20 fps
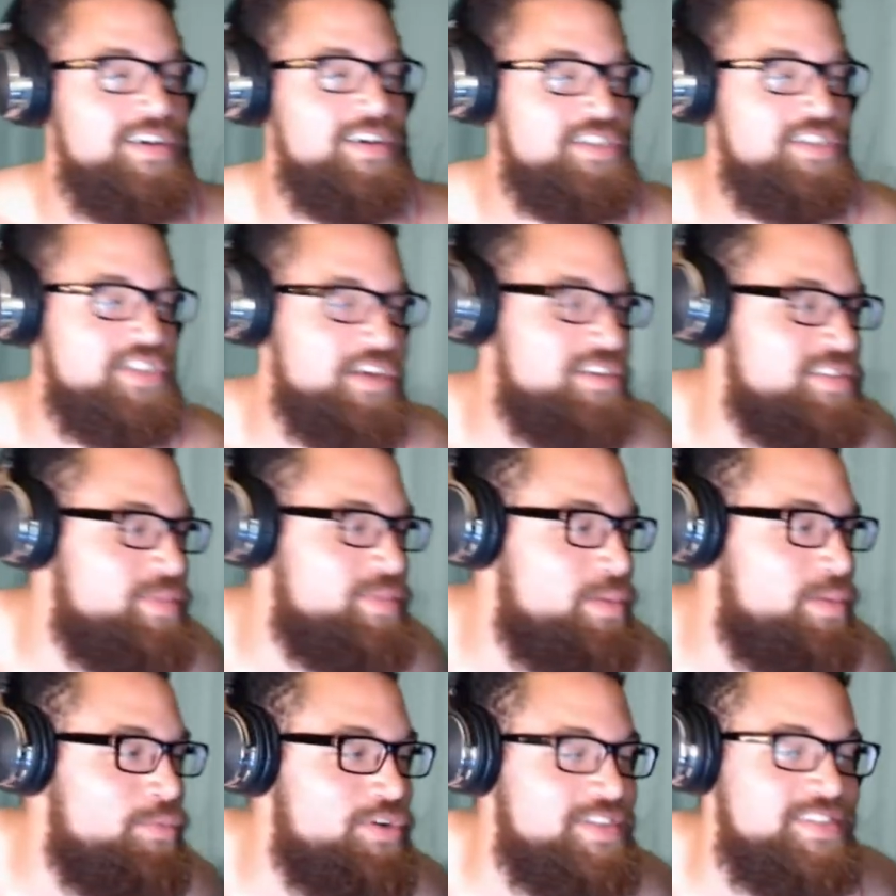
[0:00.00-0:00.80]
Shout out to
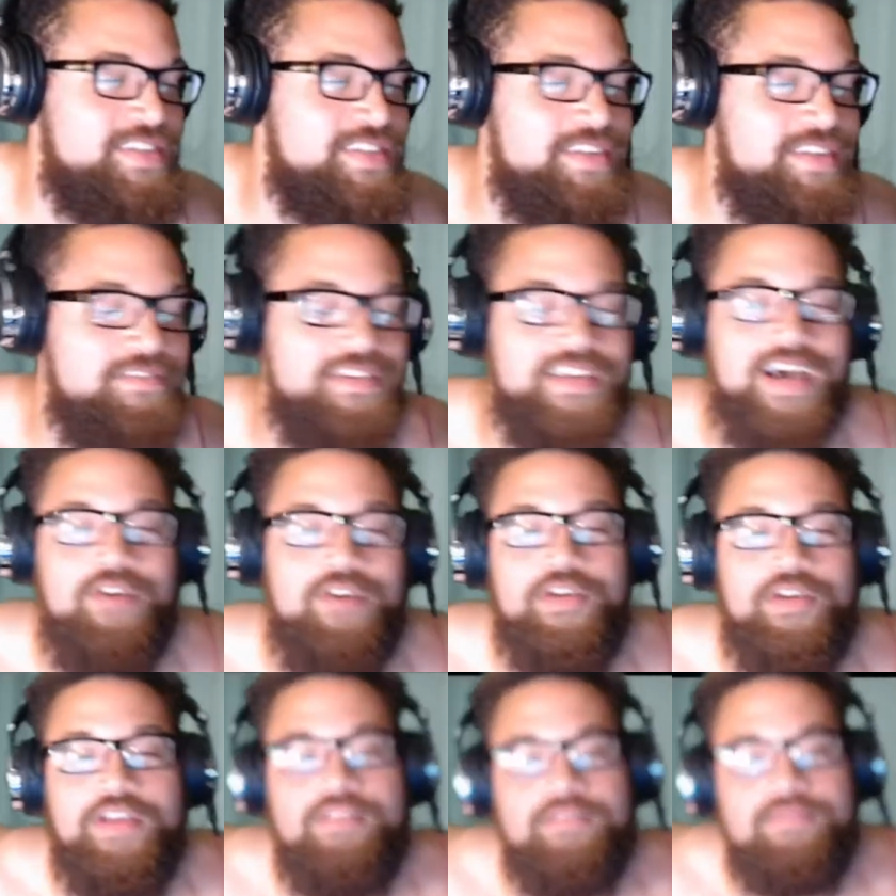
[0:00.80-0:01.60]
my boy Stephen
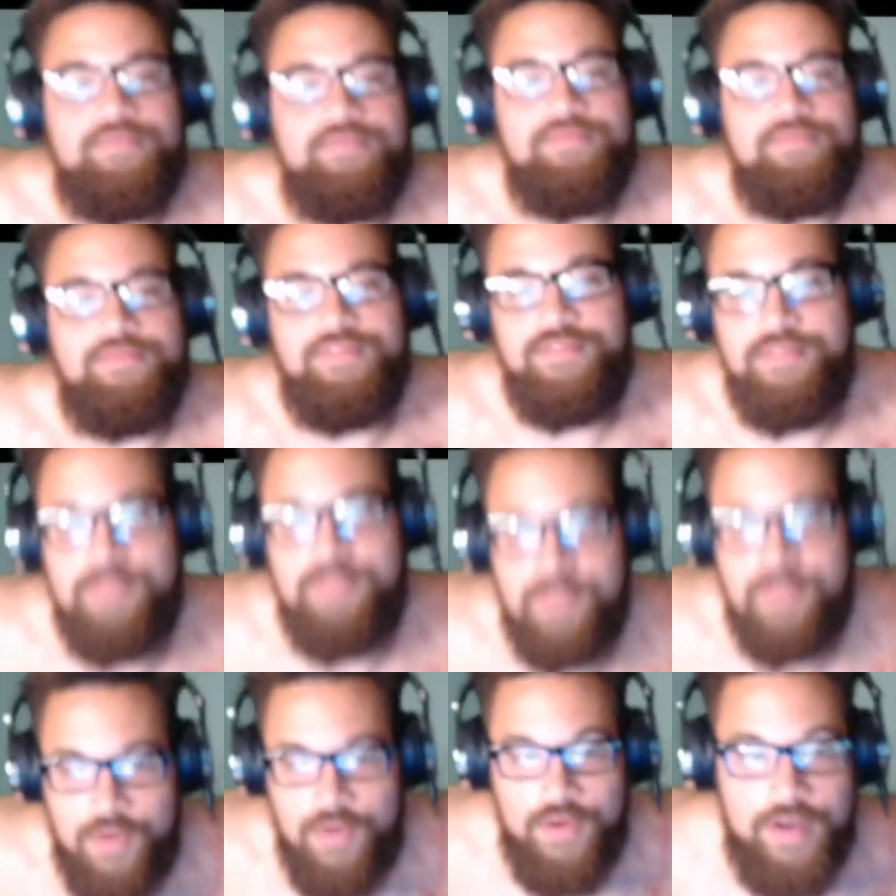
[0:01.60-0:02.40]
Doubting,
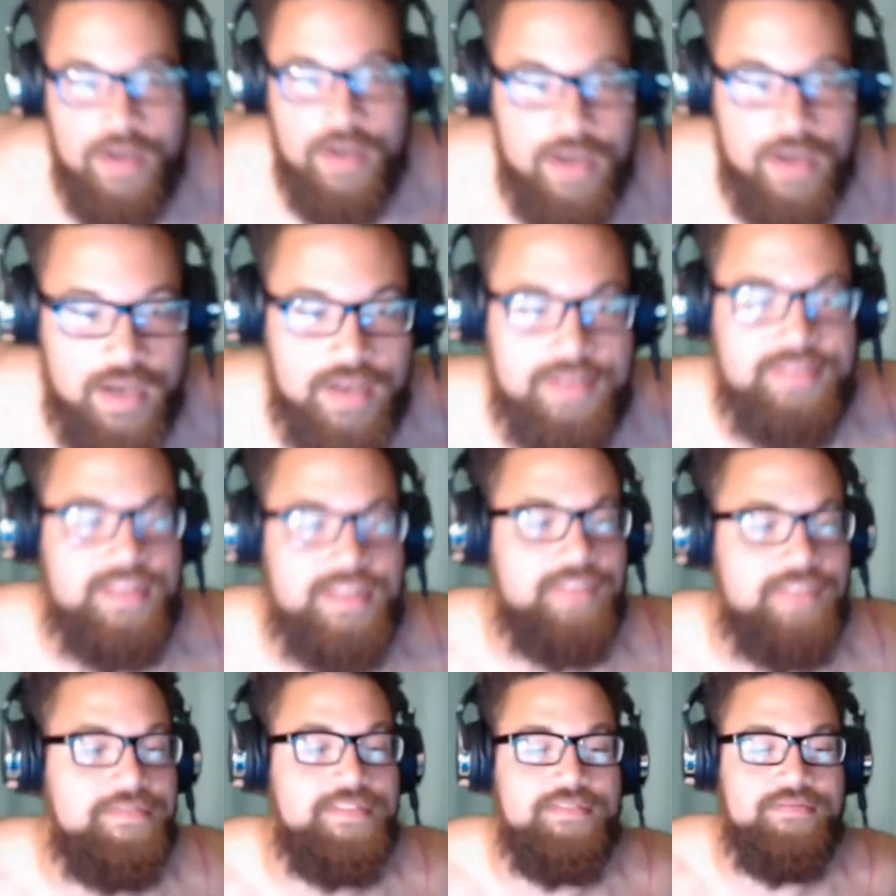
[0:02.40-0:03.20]
or
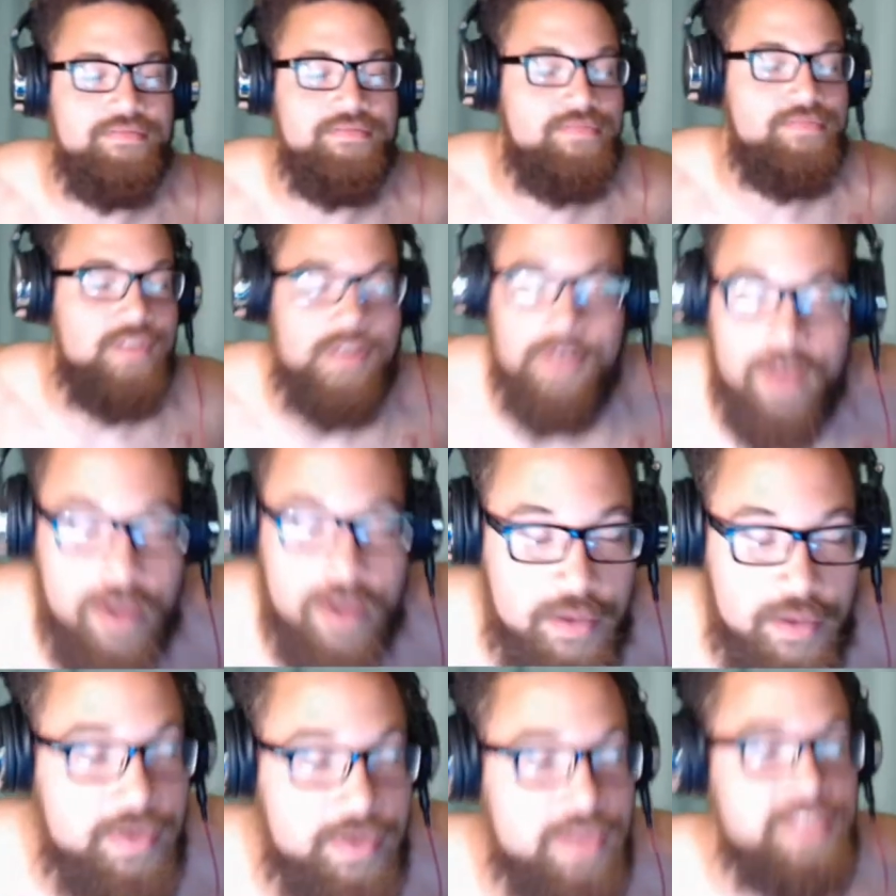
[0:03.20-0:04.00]
Stefan, I don't know how
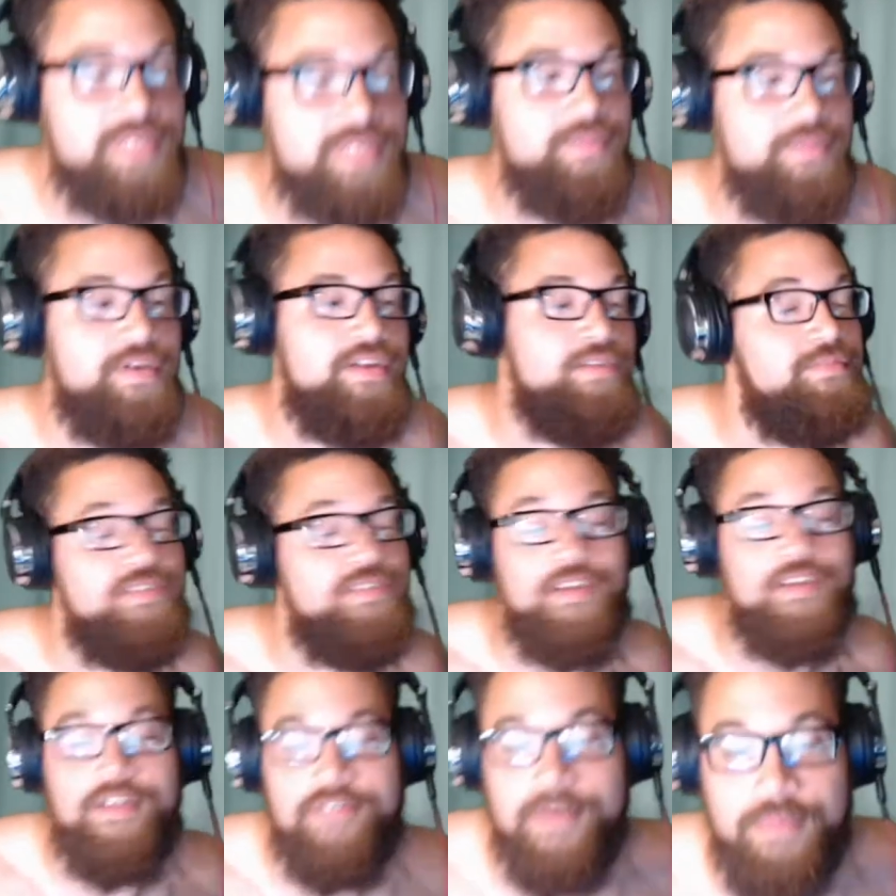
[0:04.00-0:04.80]
you pronounce it, man, I'm
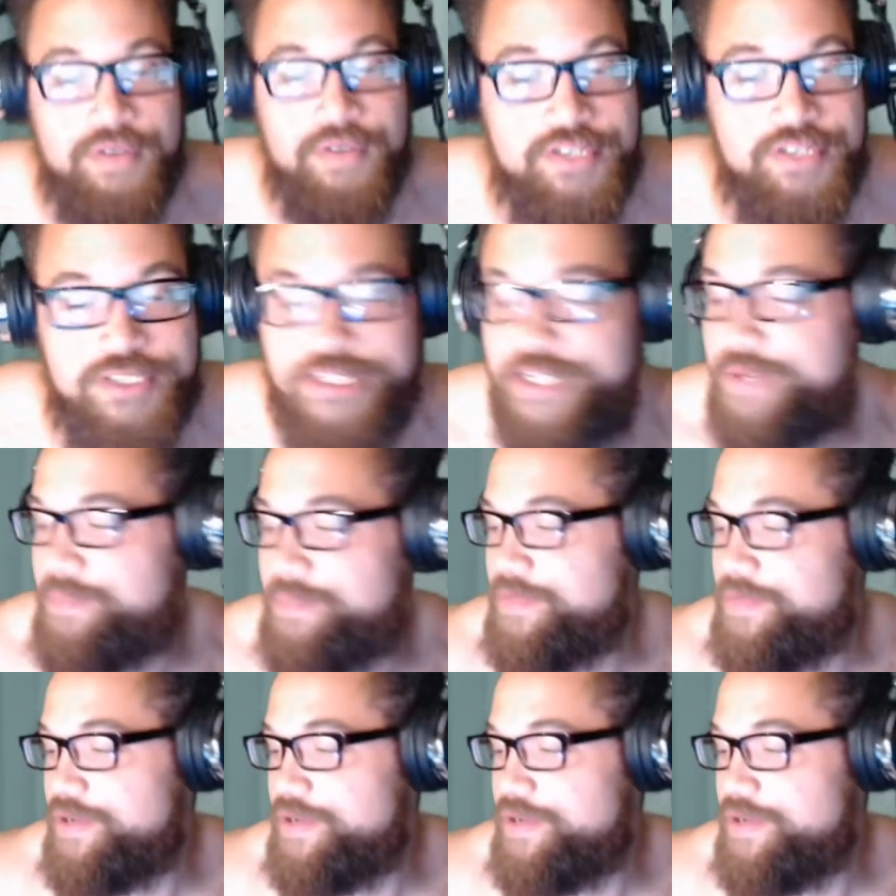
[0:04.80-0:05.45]
sorry if I'm butchering it,